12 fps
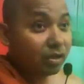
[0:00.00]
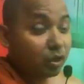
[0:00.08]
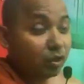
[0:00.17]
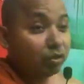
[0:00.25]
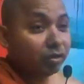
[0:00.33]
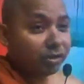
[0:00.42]
Do
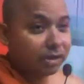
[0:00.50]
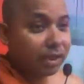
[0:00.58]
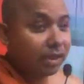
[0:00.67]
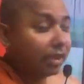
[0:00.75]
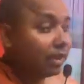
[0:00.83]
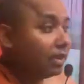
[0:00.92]
you know the
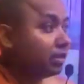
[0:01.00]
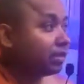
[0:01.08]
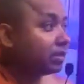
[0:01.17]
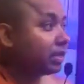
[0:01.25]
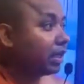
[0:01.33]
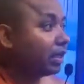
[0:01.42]
Sangha?
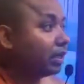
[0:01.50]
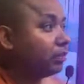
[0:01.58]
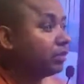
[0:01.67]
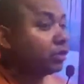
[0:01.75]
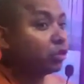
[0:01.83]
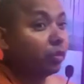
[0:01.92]
Sangha
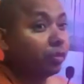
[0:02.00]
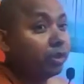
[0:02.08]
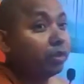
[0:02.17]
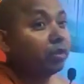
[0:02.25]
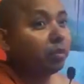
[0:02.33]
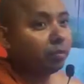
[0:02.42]
means
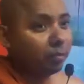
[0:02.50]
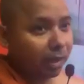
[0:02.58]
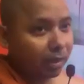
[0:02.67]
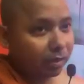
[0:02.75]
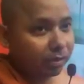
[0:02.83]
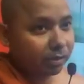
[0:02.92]
community of
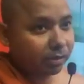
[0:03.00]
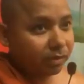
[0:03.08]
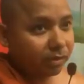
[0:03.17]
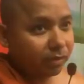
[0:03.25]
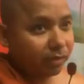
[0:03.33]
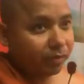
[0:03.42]
monks.
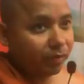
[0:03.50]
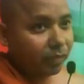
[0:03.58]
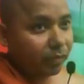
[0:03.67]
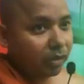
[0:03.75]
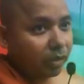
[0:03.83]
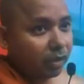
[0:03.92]

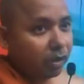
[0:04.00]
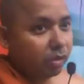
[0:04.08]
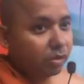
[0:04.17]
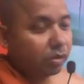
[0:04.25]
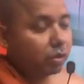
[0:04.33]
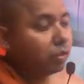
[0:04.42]

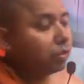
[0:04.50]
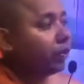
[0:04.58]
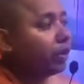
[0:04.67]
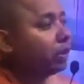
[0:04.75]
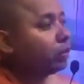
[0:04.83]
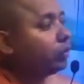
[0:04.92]
So
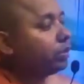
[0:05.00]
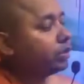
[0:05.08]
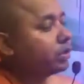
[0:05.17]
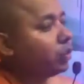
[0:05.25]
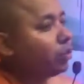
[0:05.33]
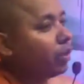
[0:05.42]
when we
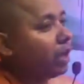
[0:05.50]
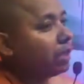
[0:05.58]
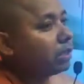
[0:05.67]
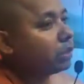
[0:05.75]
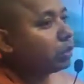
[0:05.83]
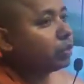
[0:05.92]
say
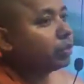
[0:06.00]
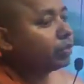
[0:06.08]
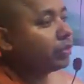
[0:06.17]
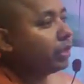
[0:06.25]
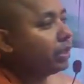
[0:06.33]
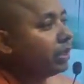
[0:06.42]
1, 2,
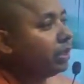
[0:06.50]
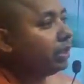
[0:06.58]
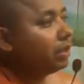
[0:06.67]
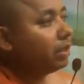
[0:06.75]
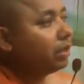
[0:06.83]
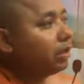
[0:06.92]
3,
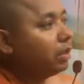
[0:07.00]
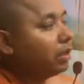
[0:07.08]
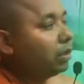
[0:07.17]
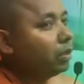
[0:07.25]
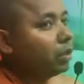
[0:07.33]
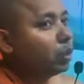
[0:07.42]

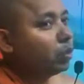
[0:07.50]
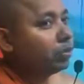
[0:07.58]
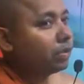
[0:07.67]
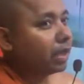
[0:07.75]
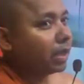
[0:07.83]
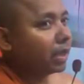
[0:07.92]
no
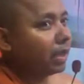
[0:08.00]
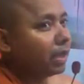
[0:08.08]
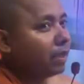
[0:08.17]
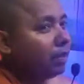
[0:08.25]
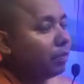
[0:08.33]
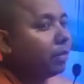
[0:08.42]
Sangha,
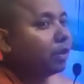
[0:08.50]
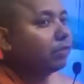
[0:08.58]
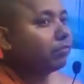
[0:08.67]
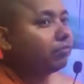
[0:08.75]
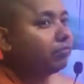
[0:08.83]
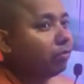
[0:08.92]

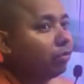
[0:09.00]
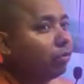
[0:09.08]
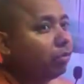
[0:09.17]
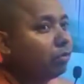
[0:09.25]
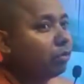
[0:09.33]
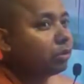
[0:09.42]
but
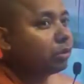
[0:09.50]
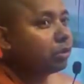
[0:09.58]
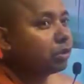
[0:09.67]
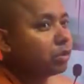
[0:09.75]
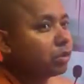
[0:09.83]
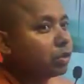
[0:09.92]
4
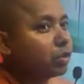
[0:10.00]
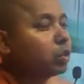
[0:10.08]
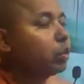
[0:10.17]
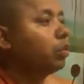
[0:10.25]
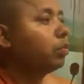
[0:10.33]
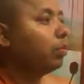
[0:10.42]
to
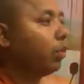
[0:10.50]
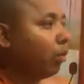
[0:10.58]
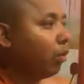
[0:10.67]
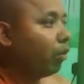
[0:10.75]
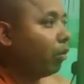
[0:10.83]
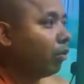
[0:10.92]

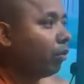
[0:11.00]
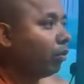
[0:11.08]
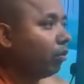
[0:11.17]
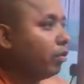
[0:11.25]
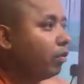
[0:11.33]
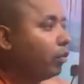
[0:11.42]
more,
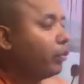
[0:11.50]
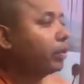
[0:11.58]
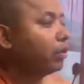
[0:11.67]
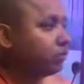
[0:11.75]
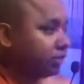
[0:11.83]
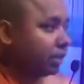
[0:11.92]
we
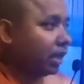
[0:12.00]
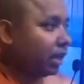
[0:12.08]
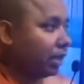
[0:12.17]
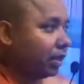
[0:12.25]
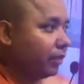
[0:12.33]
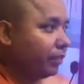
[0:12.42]
call
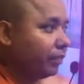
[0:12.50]
Sangha.